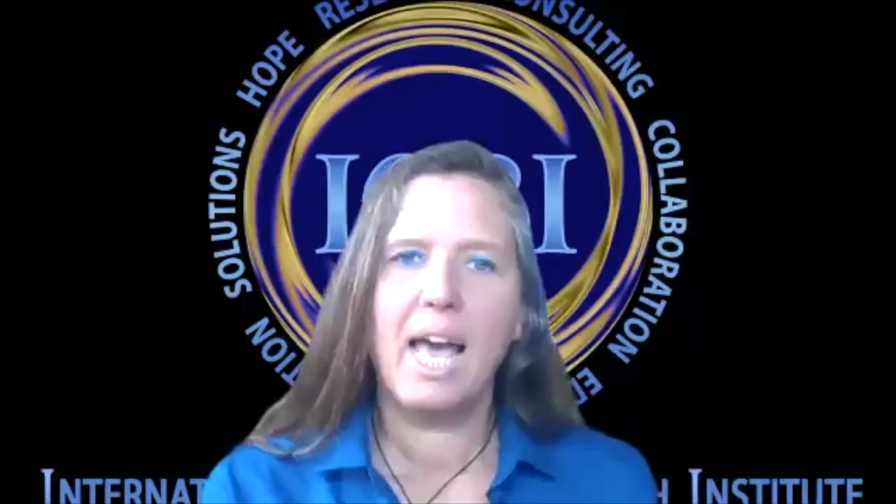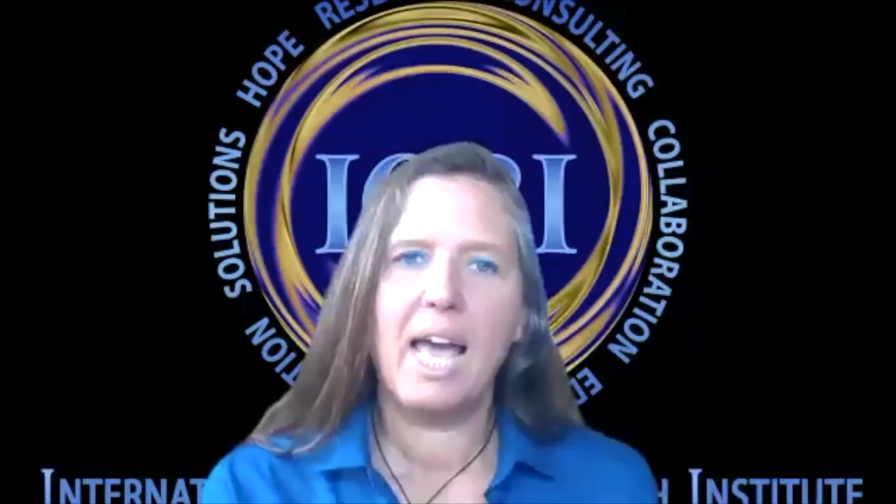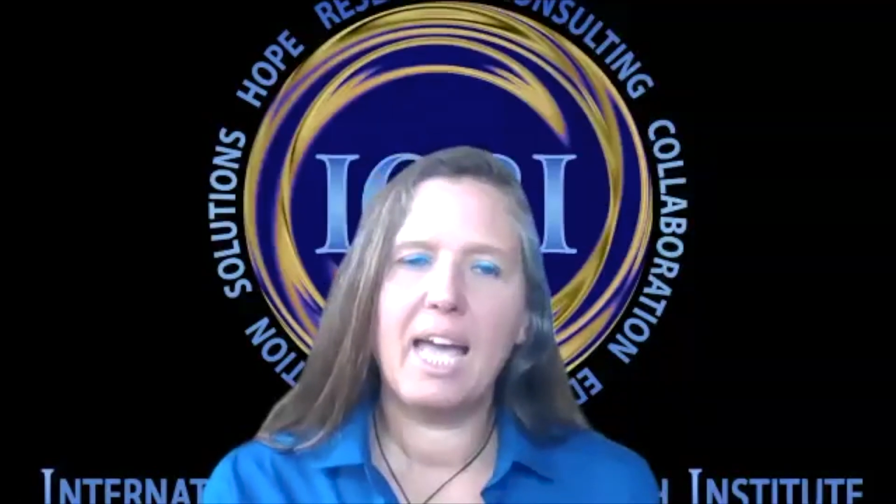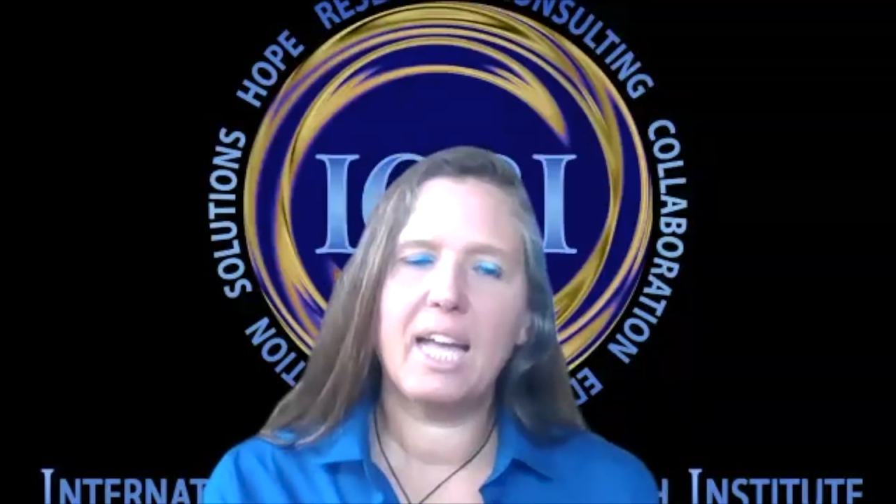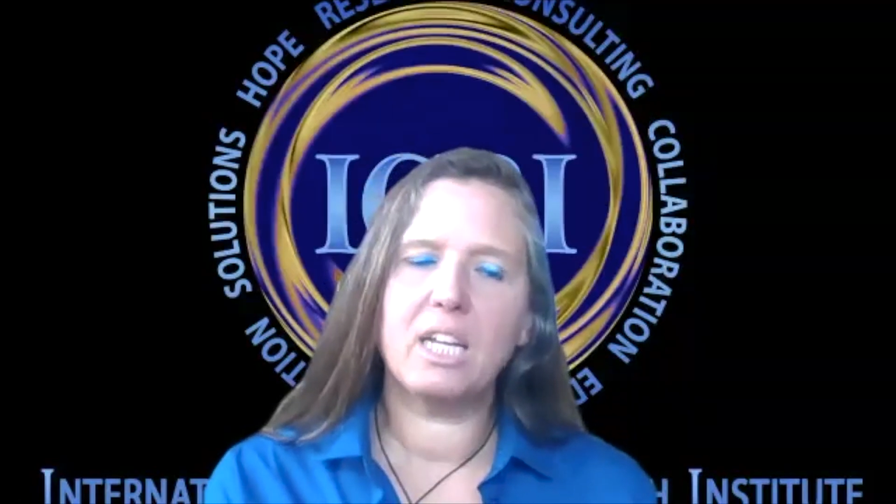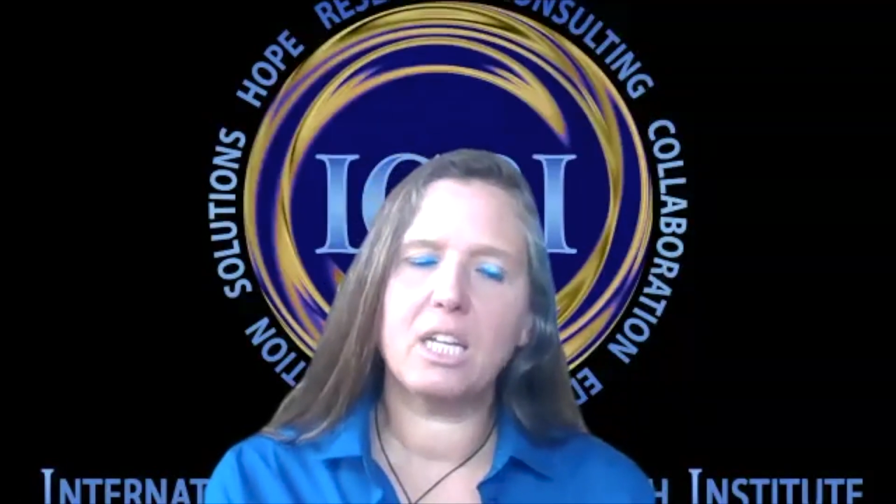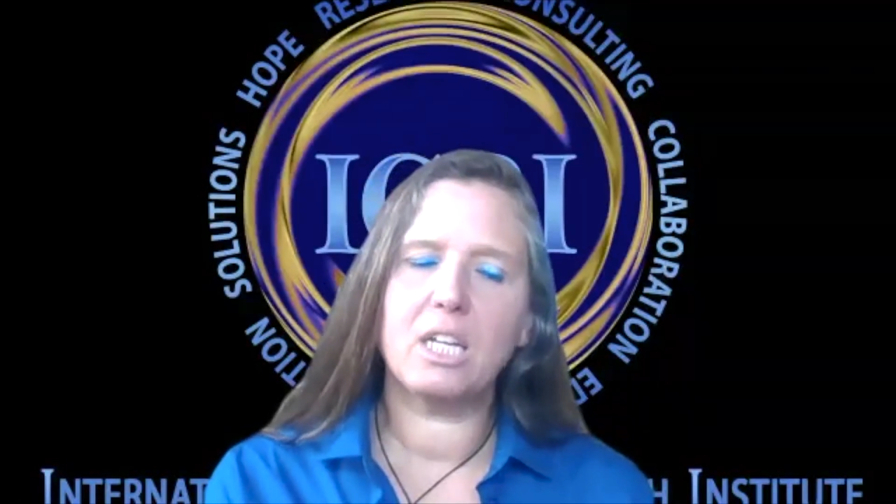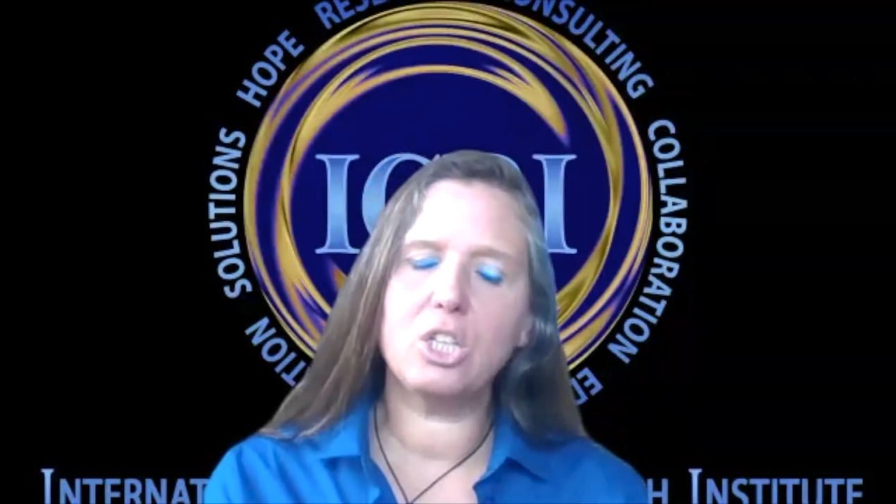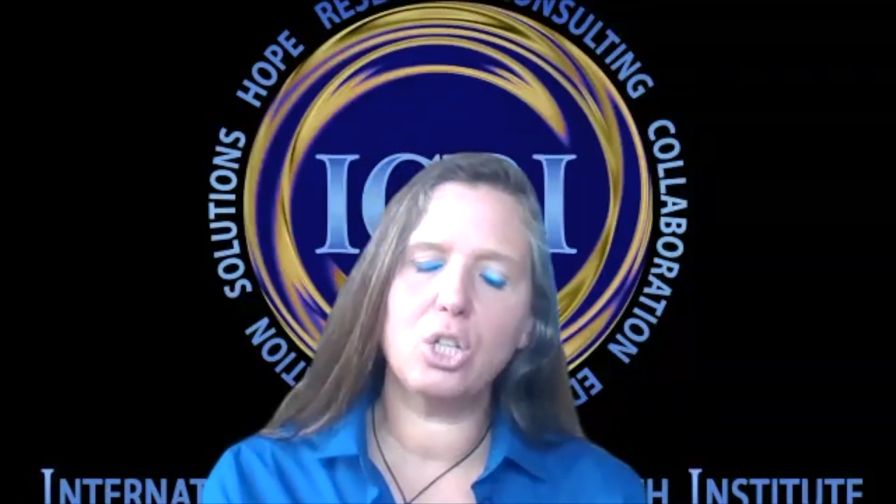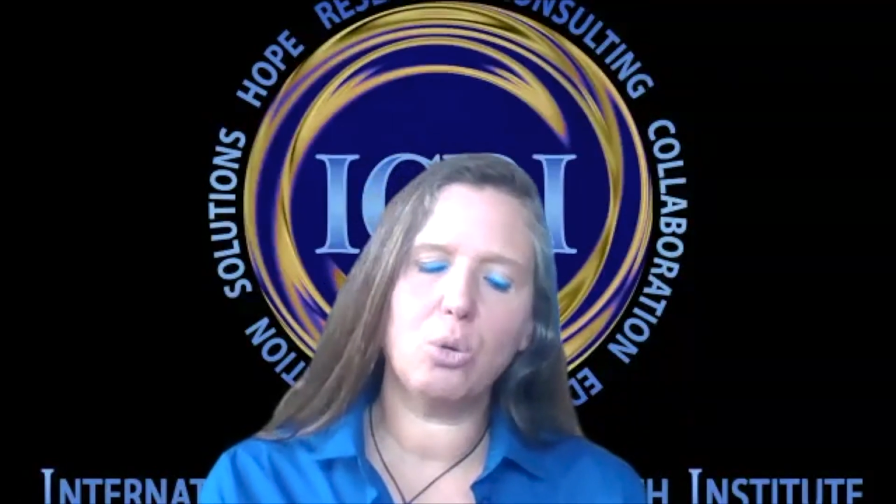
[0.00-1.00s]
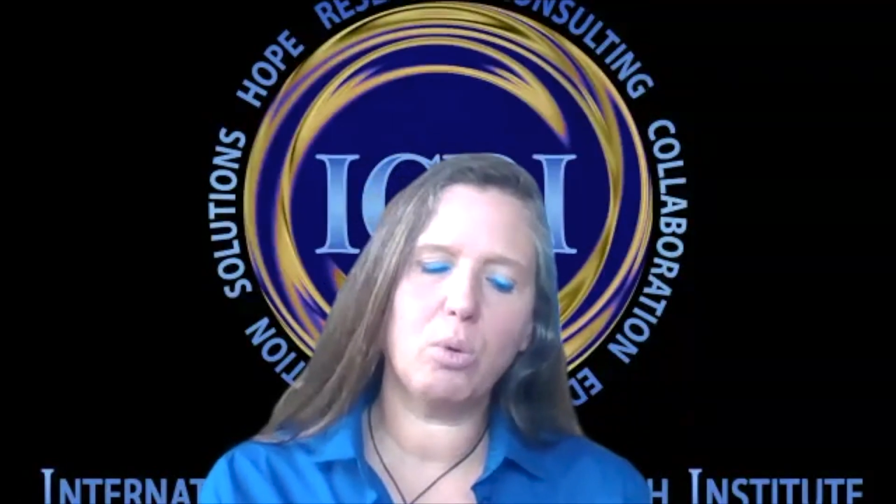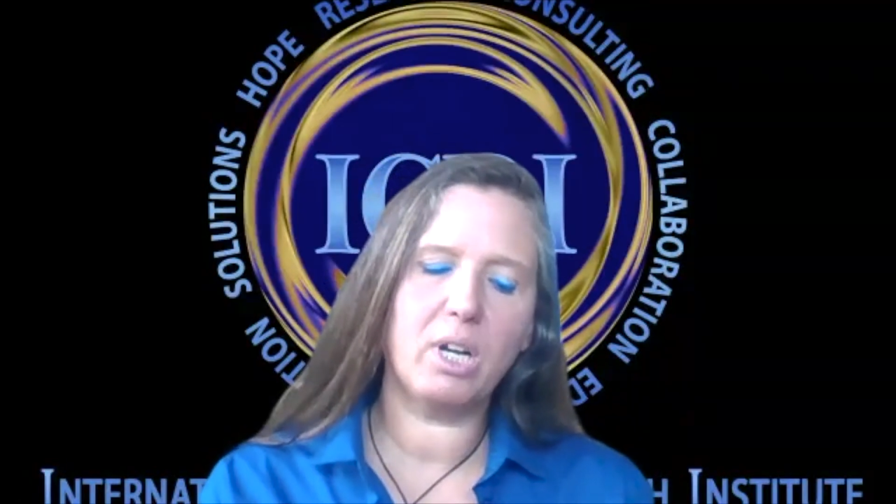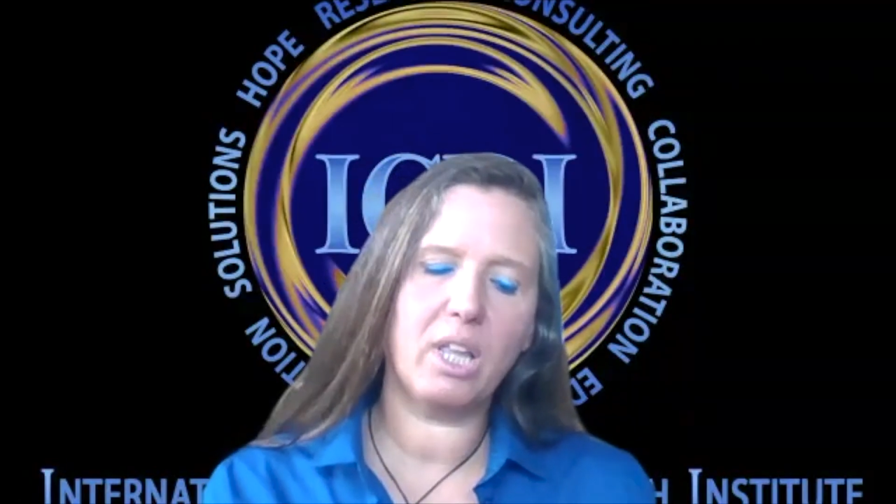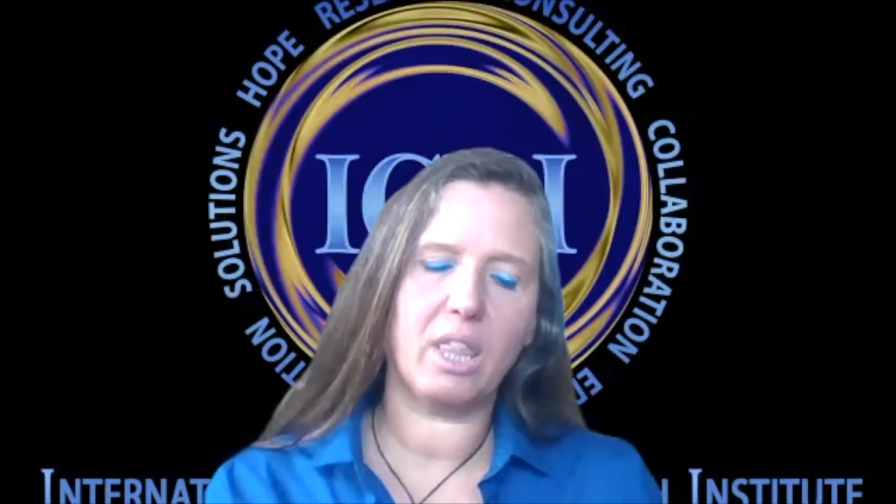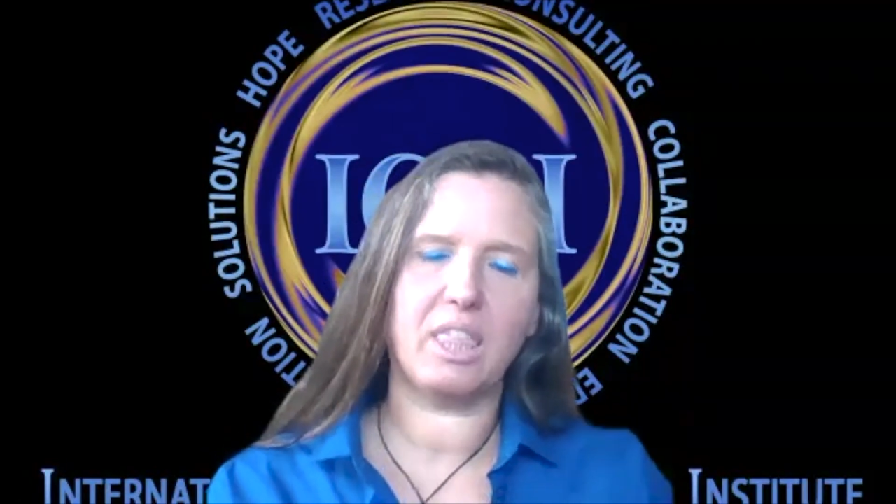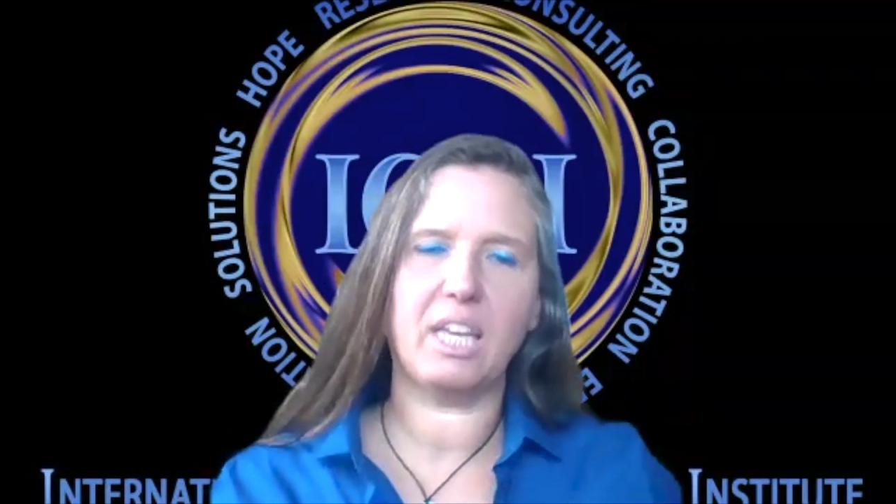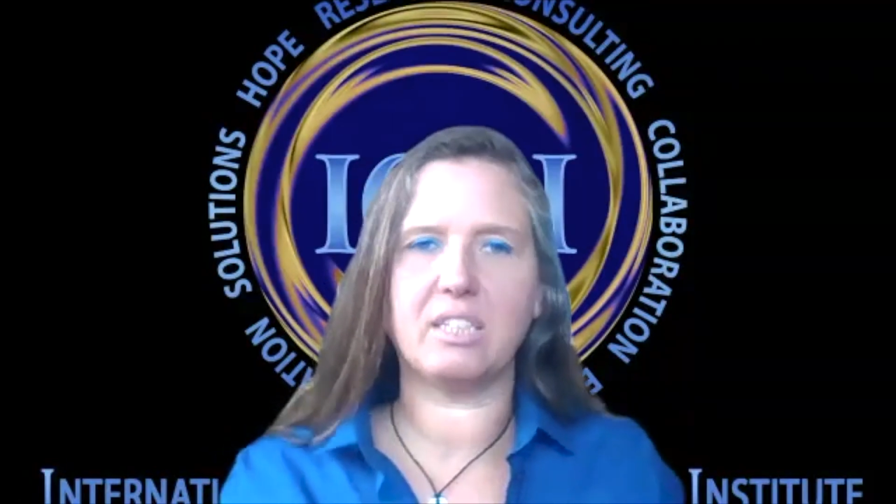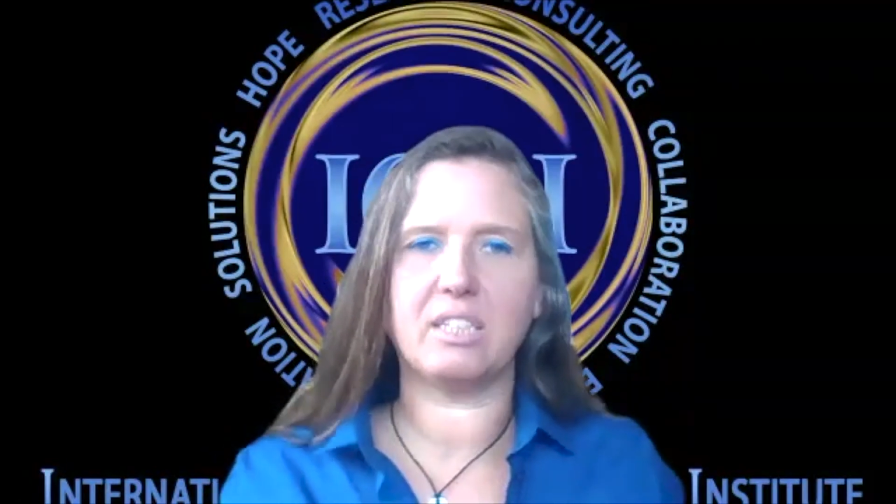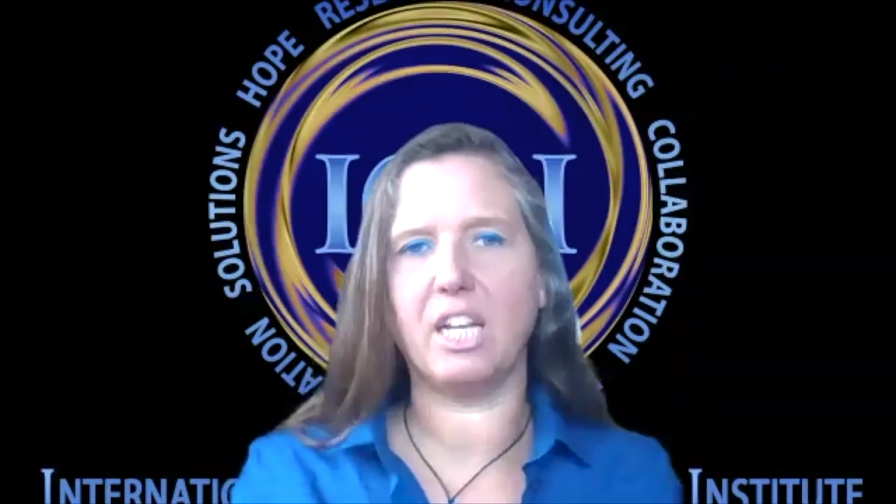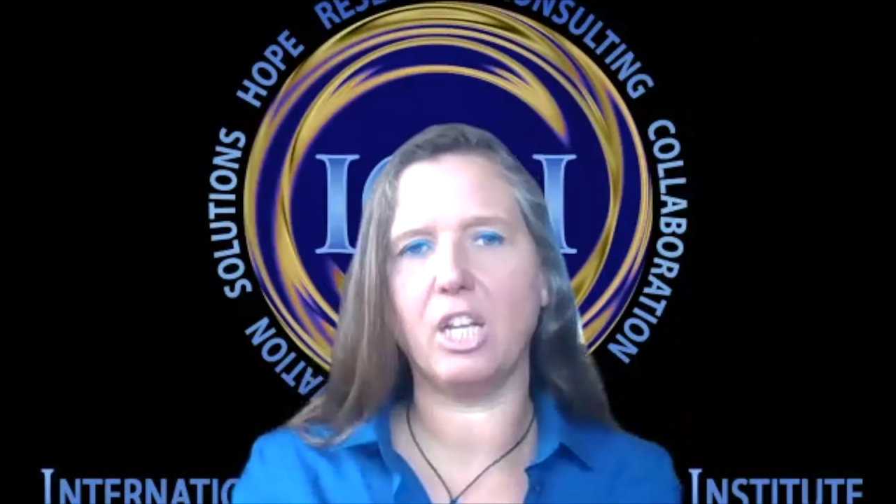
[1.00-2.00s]
And one of the things
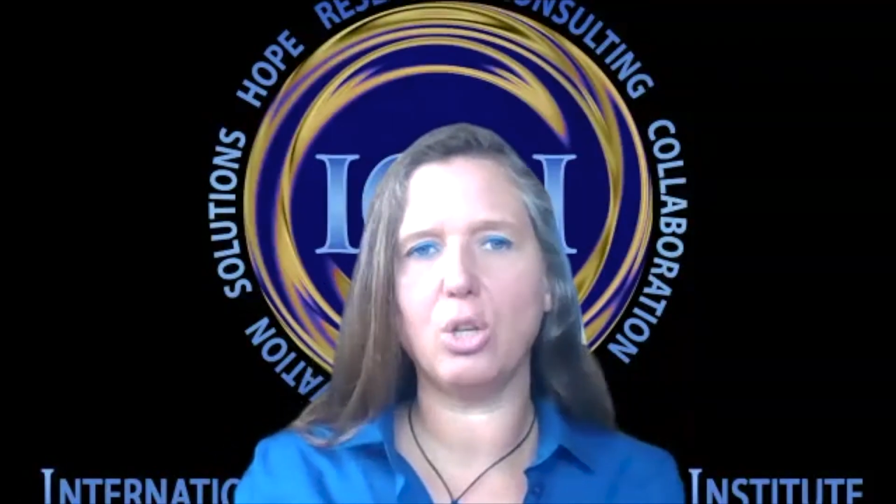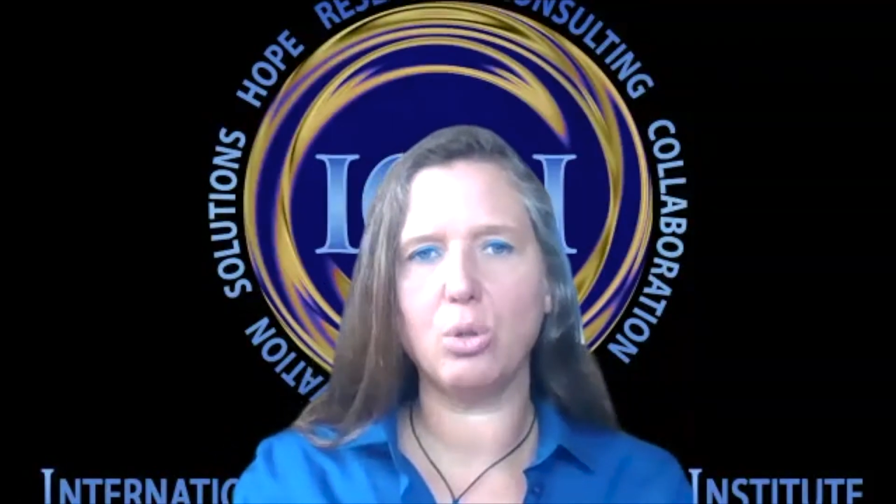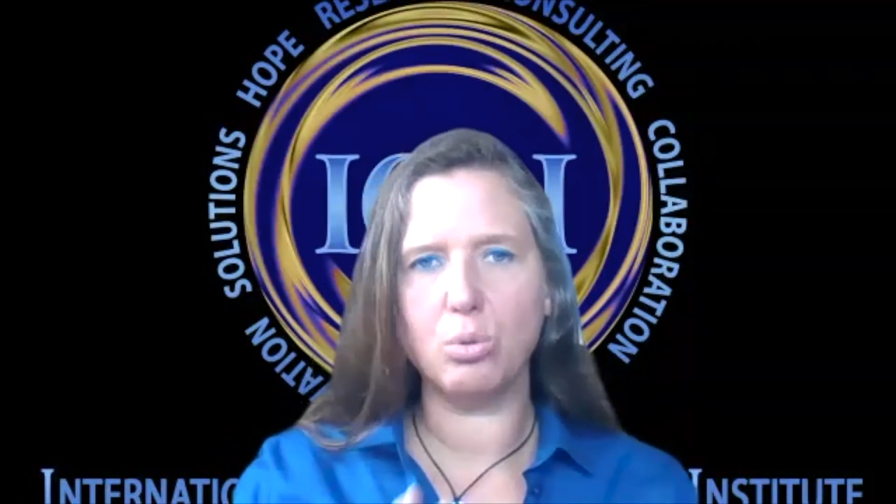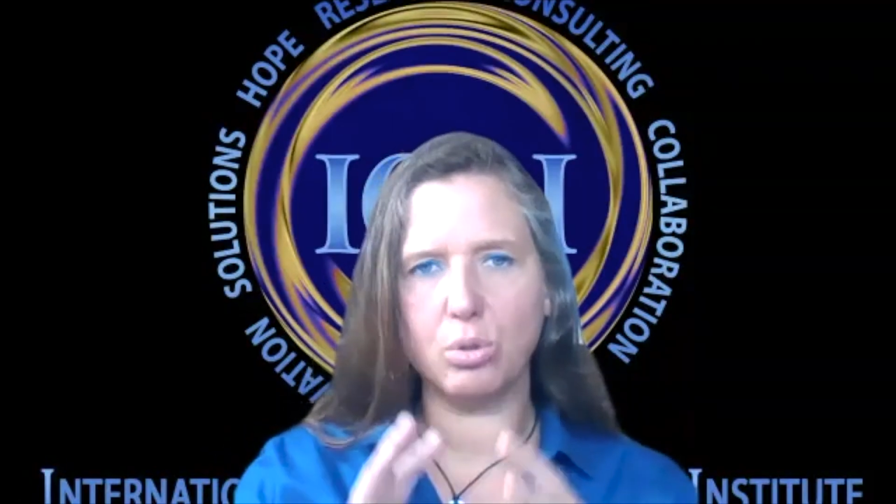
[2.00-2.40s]
that you